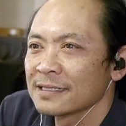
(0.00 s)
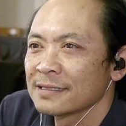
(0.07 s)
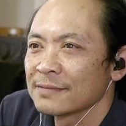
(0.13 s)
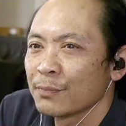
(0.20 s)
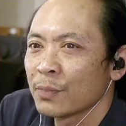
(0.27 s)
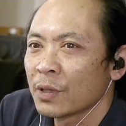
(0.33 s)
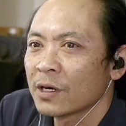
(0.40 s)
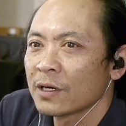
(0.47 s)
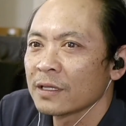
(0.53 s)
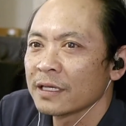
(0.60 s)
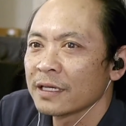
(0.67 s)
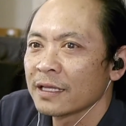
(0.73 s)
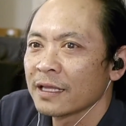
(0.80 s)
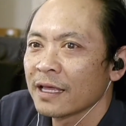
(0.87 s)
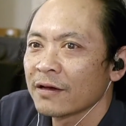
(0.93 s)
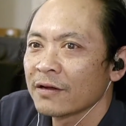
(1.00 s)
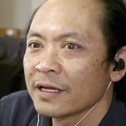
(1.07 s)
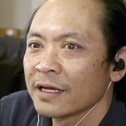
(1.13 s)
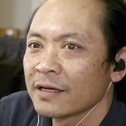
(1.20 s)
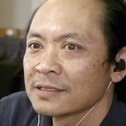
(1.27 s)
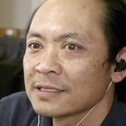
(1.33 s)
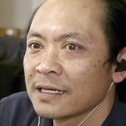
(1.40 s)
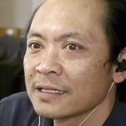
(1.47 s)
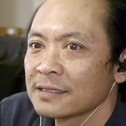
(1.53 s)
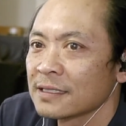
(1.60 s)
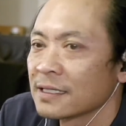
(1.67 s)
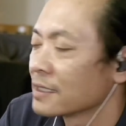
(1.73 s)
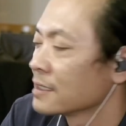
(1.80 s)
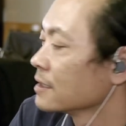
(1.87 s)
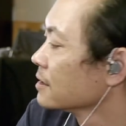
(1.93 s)
partly cloudy outside
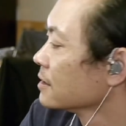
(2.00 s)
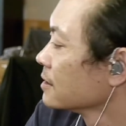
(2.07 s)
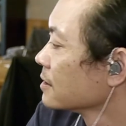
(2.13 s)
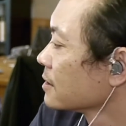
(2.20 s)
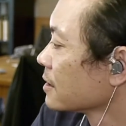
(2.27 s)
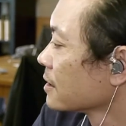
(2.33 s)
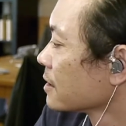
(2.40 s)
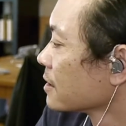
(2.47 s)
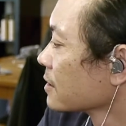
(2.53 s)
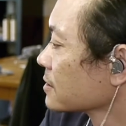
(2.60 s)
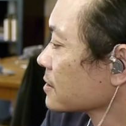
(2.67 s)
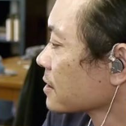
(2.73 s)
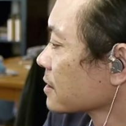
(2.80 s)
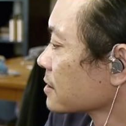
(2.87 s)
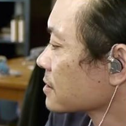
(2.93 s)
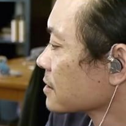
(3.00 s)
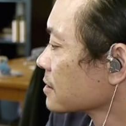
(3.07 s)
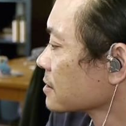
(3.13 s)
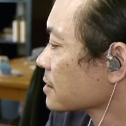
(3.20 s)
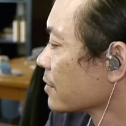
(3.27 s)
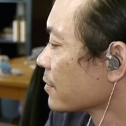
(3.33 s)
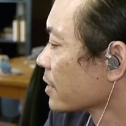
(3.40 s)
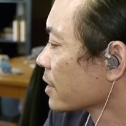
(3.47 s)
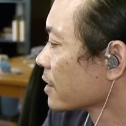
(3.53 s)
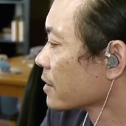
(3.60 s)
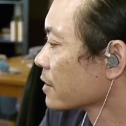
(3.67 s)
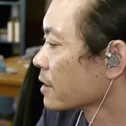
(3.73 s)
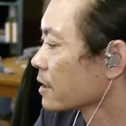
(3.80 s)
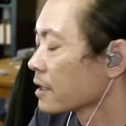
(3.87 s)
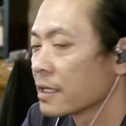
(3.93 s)
today, and it looks like the sun's coming
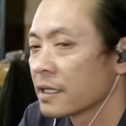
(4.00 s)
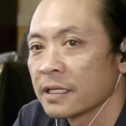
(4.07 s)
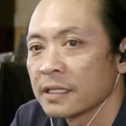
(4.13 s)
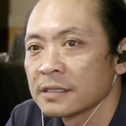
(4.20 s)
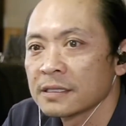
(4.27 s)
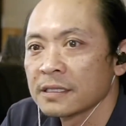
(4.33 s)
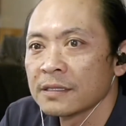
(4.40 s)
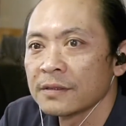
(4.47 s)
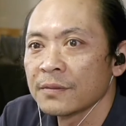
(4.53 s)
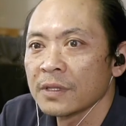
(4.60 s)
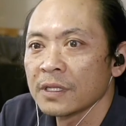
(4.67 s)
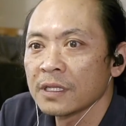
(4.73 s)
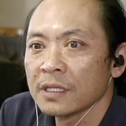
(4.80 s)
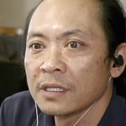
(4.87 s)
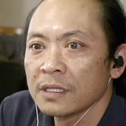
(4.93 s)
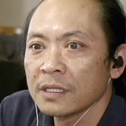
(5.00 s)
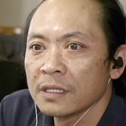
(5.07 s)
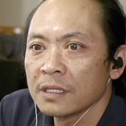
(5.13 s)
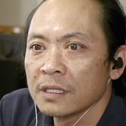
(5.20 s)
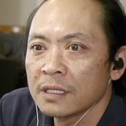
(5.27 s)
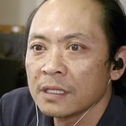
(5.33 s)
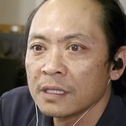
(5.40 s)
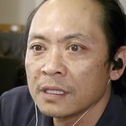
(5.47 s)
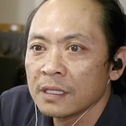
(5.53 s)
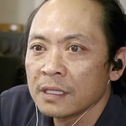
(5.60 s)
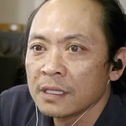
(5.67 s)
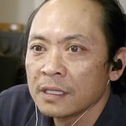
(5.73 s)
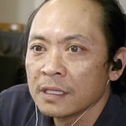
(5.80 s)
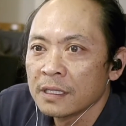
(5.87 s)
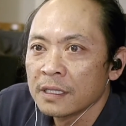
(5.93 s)
out. And it's gonna be
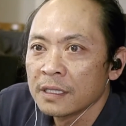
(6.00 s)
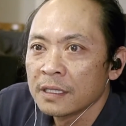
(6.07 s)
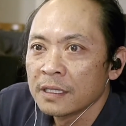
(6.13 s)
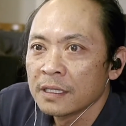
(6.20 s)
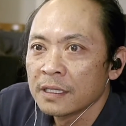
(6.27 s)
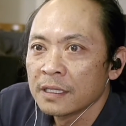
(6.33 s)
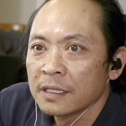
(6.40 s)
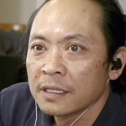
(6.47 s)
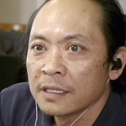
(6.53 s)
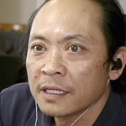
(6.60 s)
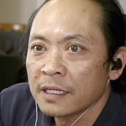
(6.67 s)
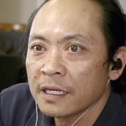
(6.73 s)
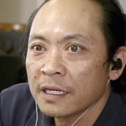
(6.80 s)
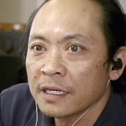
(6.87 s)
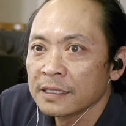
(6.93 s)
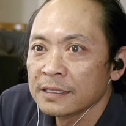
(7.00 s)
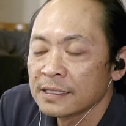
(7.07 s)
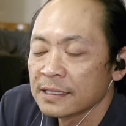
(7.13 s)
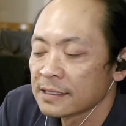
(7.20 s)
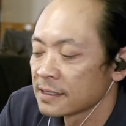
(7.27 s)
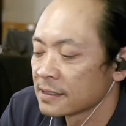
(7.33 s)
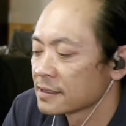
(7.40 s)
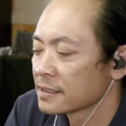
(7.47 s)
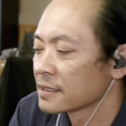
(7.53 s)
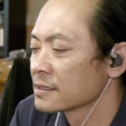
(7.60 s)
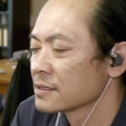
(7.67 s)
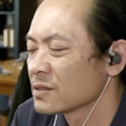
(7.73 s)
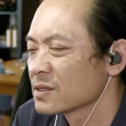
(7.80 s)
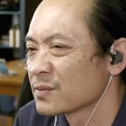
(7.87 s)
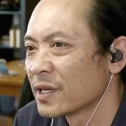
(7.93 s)
the high 66,
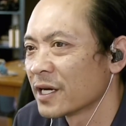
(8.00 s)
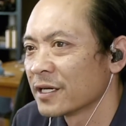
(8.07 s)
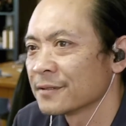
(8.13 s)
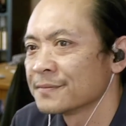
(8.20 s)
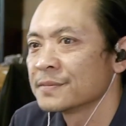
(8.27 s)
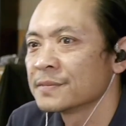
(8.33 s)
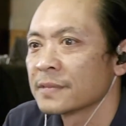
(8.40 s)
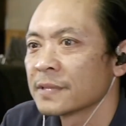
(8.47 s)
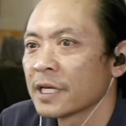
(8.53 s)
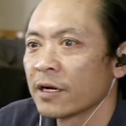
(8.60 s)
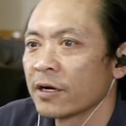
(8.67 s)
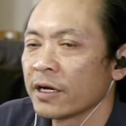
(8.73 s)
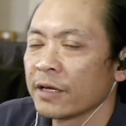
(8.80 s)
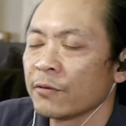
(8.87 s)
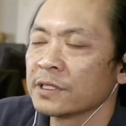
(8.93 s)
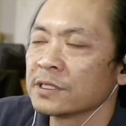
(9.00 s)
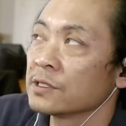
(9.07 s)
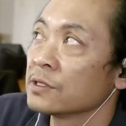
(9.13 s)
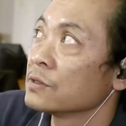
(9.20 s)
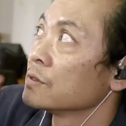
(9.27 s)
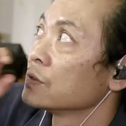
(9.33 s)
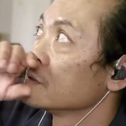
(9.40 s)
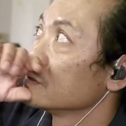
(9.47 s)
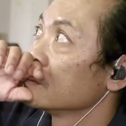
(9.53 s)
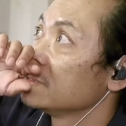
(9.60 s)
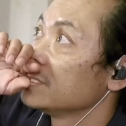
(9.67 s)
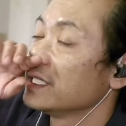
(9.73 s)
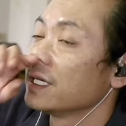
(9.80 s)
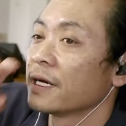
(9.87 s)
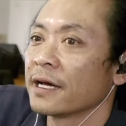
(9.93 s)
so it's mild. I already went to
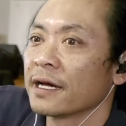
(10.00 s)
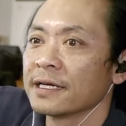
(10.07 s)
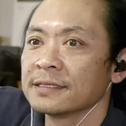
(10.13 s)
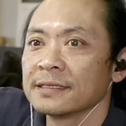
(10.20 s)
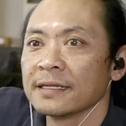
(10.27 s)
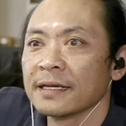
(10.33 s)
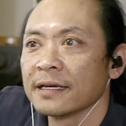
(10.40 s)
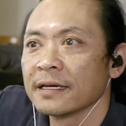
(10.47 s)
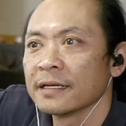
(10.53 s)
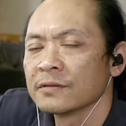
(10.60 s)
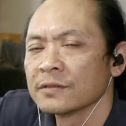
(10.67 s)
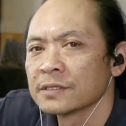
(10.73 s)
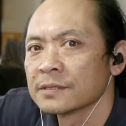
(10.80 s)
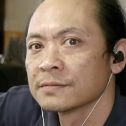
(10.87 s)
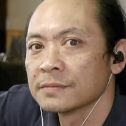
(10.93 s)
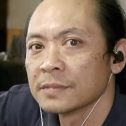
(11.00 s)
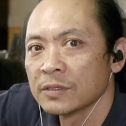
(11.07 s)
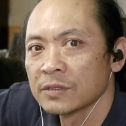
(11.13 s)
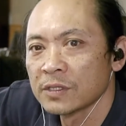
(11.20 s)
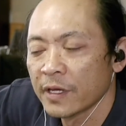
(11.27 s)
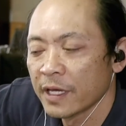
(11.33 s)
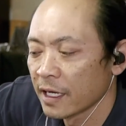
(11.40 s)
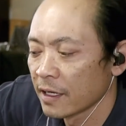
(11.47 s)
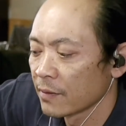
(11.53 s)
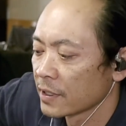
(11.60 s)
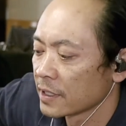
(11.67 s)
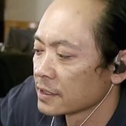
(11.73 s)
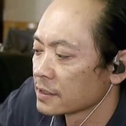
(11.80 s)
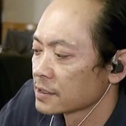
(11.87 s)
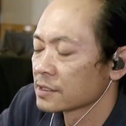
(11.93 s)
DII today, and it was okay, but
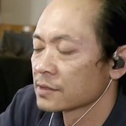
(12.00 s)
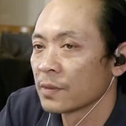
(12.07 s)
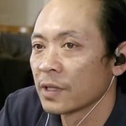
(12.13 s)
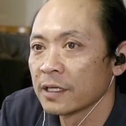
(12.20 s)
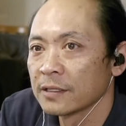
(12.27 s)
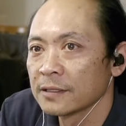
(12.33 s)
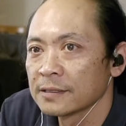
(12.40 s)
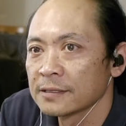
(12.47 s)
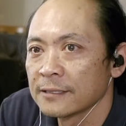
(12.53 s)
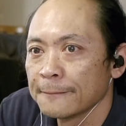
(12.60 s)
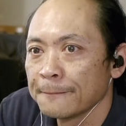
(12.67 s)
it's just mild. So.